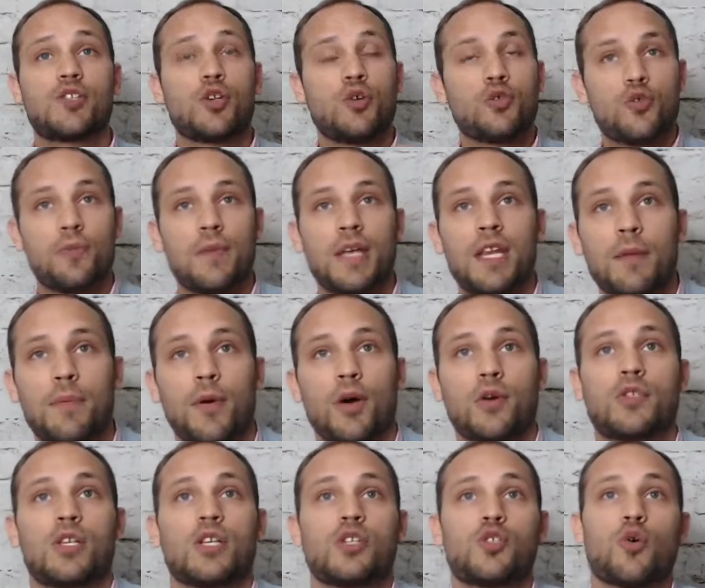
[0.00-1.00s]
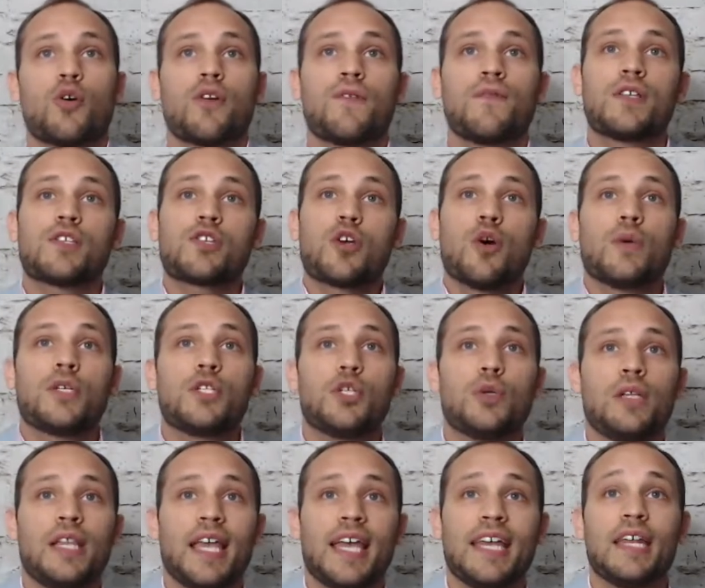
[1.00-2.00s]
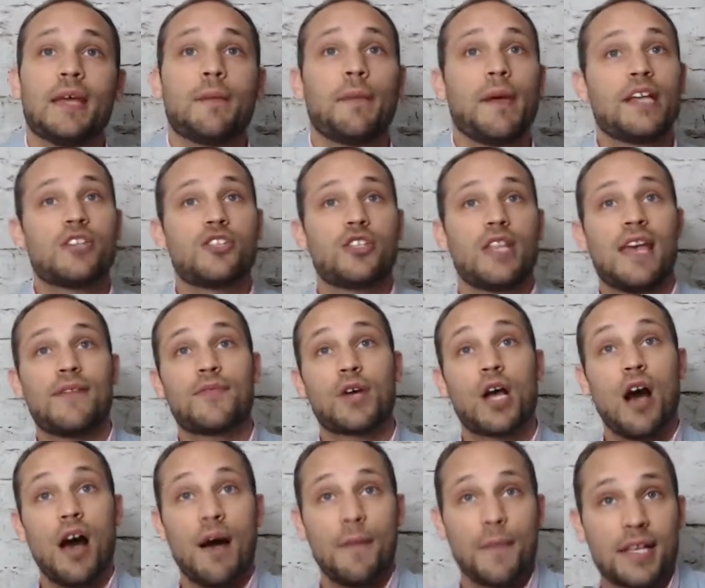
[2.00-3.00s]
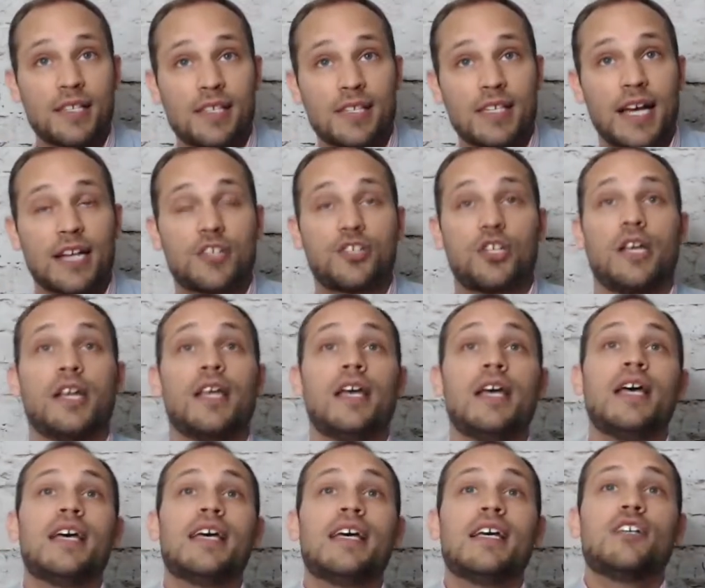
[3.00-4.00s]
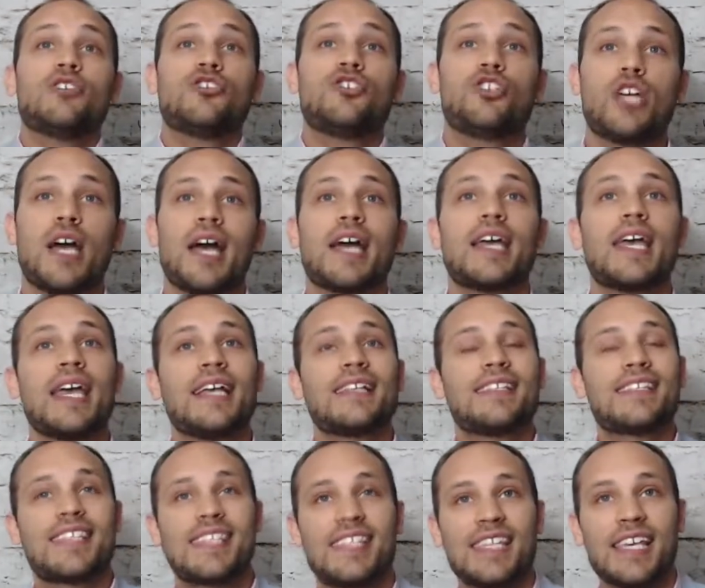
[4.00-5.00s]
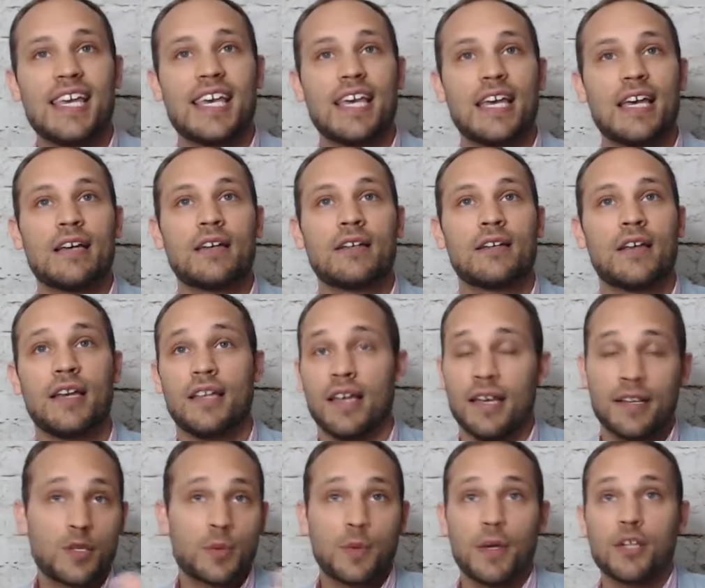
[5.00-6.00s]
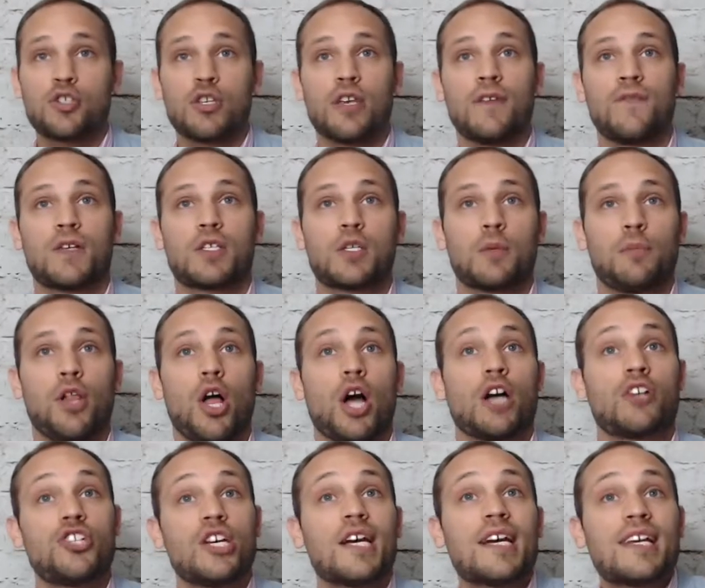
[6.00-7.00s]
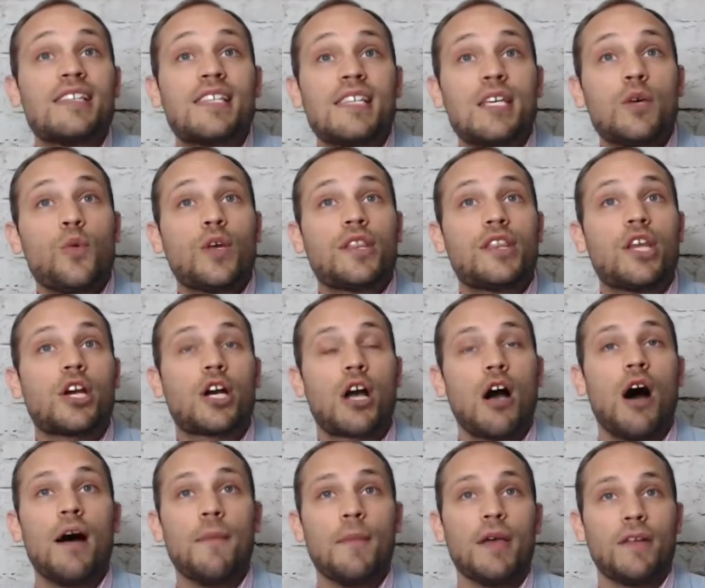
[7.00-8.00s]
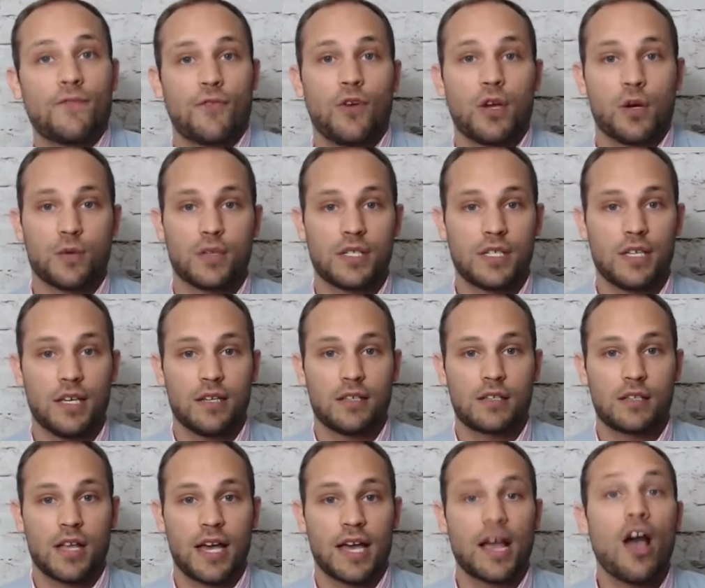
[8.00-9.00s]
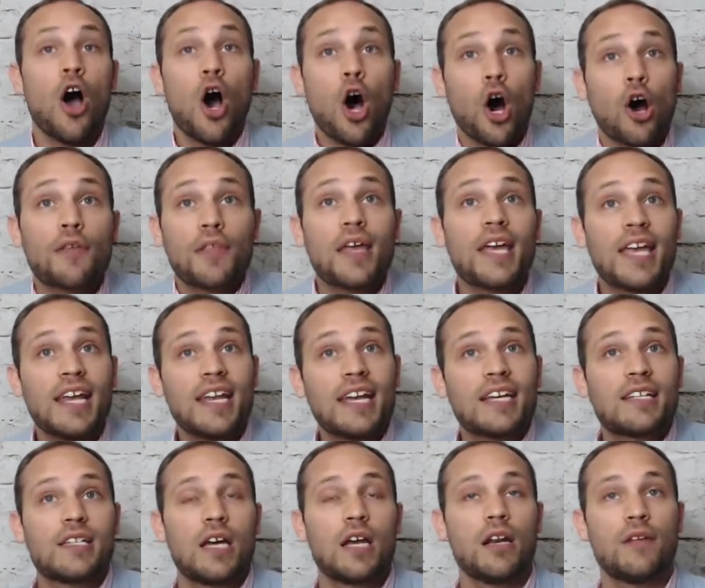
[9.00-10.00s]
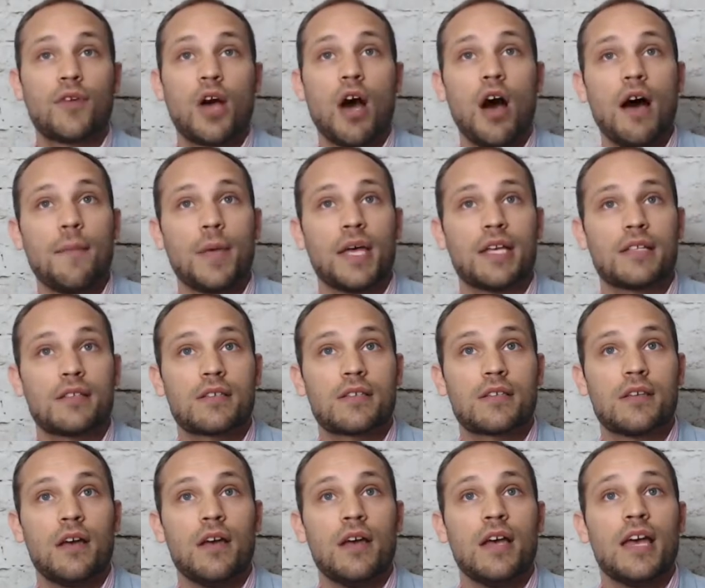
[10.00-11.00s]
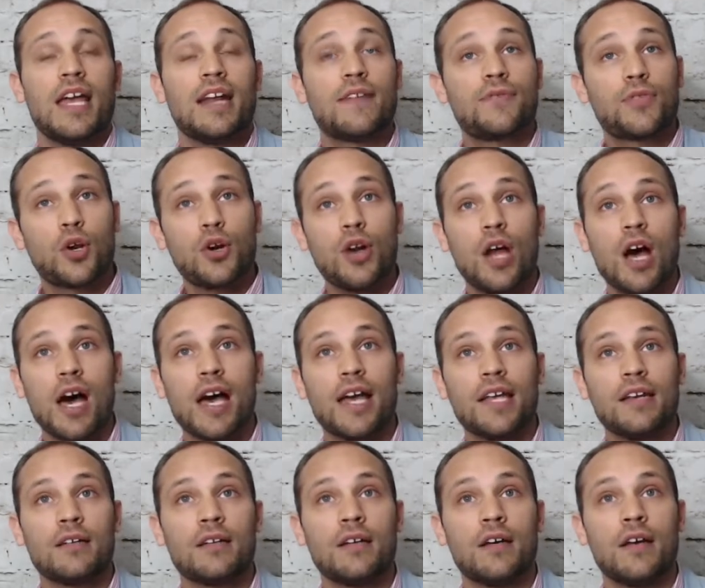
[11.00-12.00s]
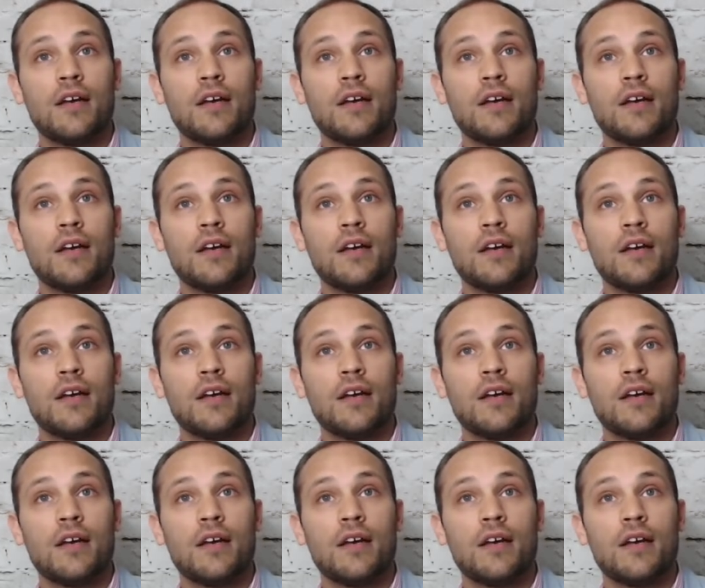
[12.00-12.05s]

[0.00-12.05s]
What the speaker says: social media postings, or if it's going to a landing page and they have a comment section, check and see, and especially if it's a blog, check and see what their comment frequency is like. Are they getting a ton of comments? And if they're not,